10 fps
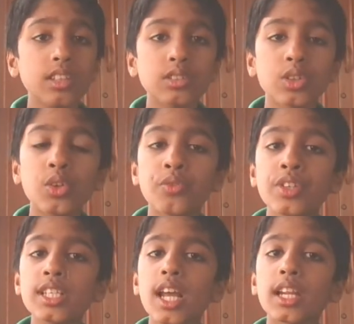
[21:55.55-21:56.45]
So
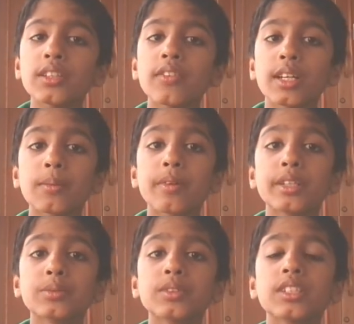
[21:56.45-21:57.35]
fish are the
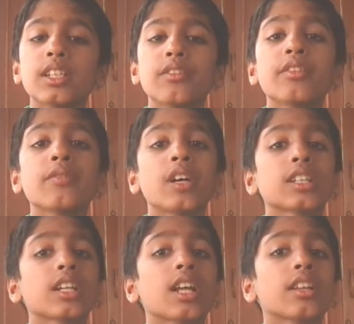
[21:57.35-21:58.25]
vertebrates which live in water,